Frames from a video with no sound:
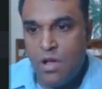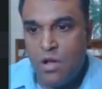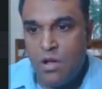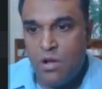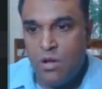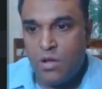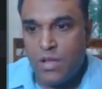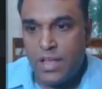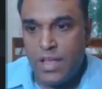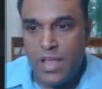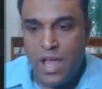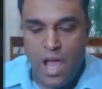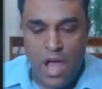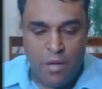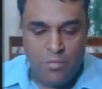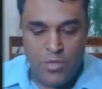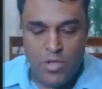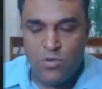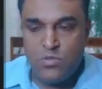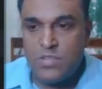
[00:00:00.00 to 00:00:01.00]
okay,
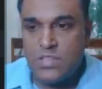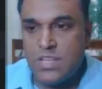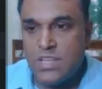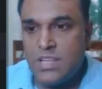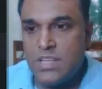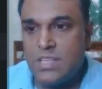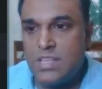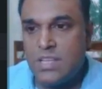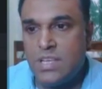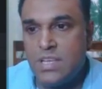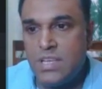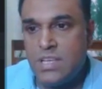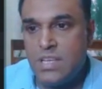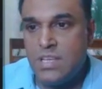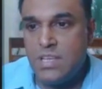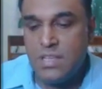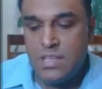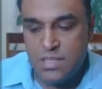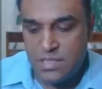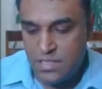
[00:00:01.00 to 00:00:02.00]
I'm using
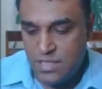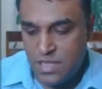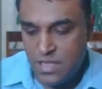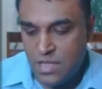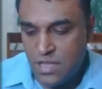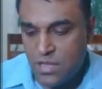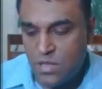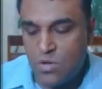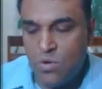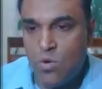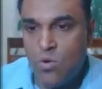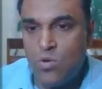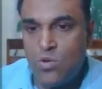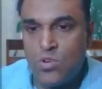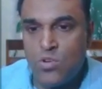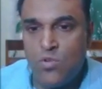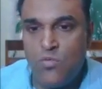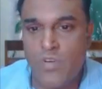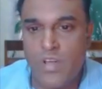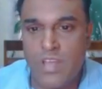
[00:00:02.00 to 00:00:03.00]
the single
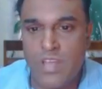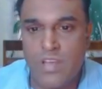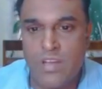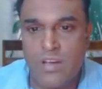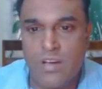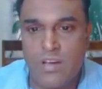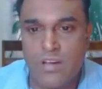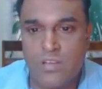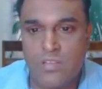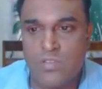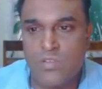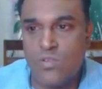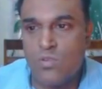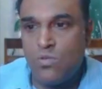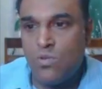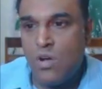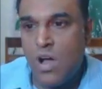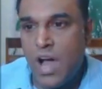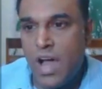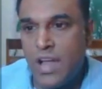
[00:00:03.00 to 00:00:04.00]
quote over here,
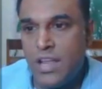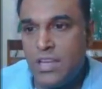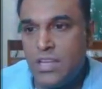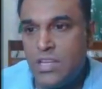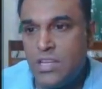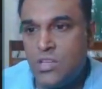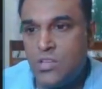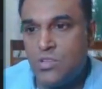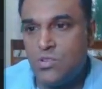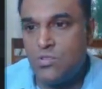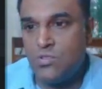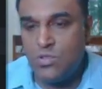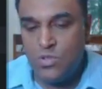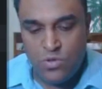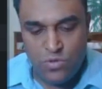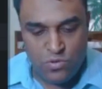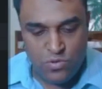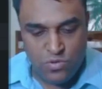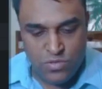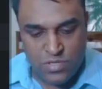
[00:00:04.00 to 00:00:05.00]
so I need to
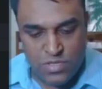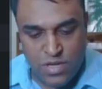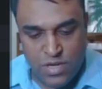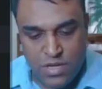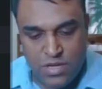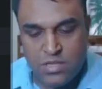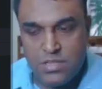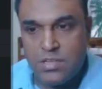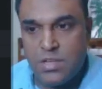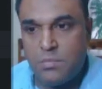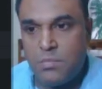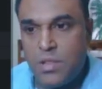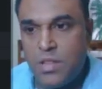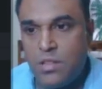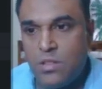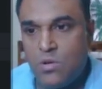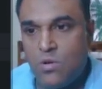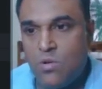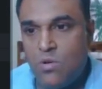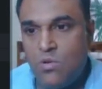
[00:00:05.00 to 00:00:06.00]
use a
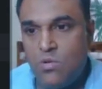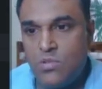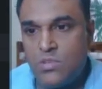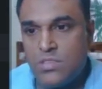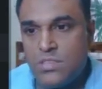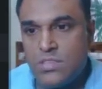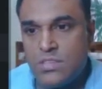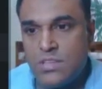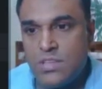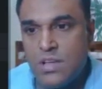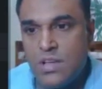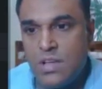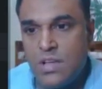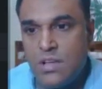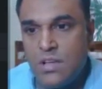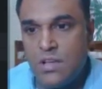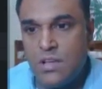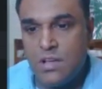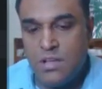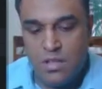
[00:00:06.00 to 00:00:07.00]
double quotes.
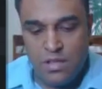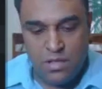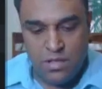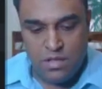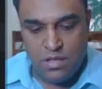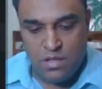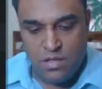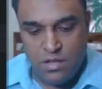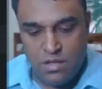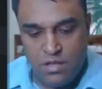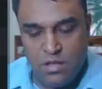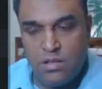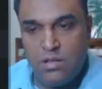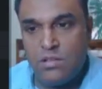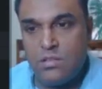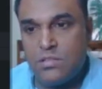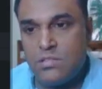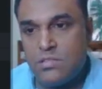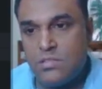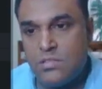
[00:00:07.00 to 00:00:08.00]

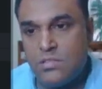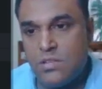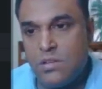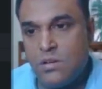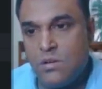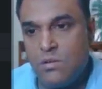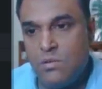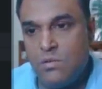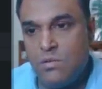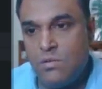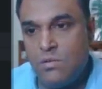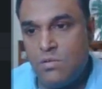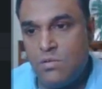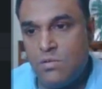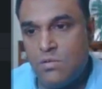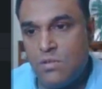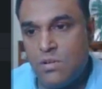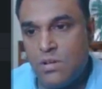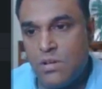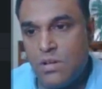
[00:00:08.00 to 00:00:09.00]
So
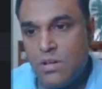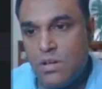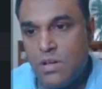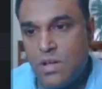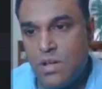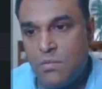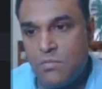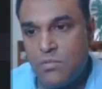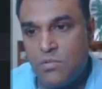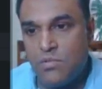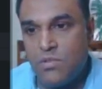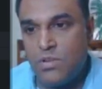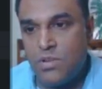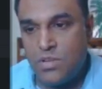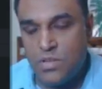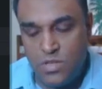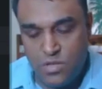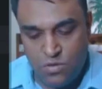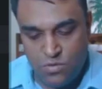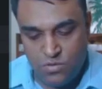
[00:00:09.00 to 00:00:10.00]
I'm going
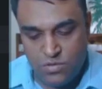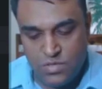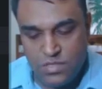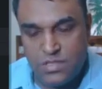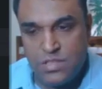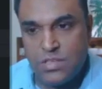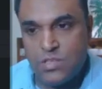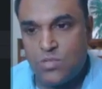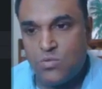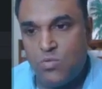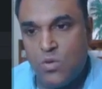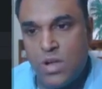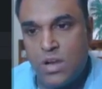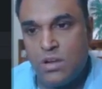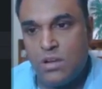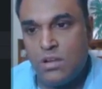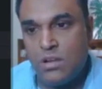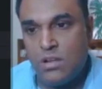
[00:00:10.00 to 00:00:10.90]
to use this one.